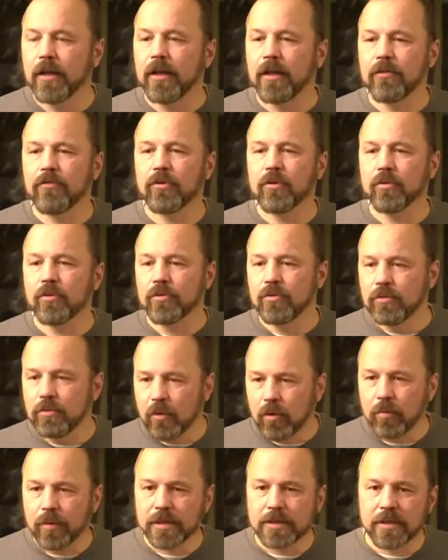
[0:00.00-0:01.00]
if you
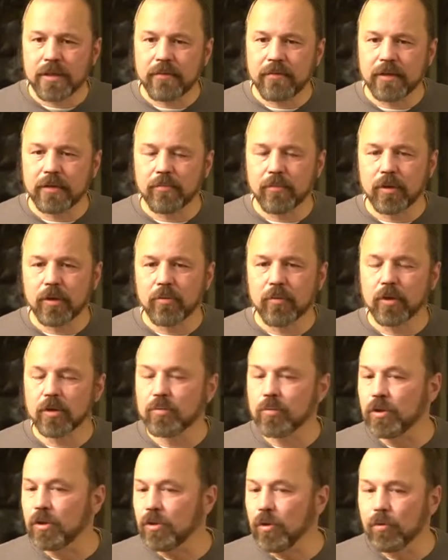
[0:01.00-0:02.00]
always give it what it wants
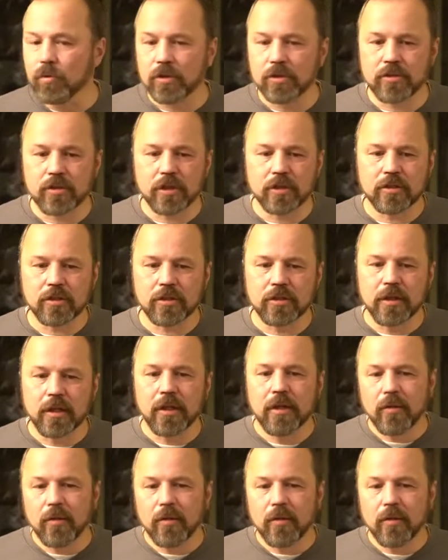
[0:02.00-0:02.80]
with no restriction,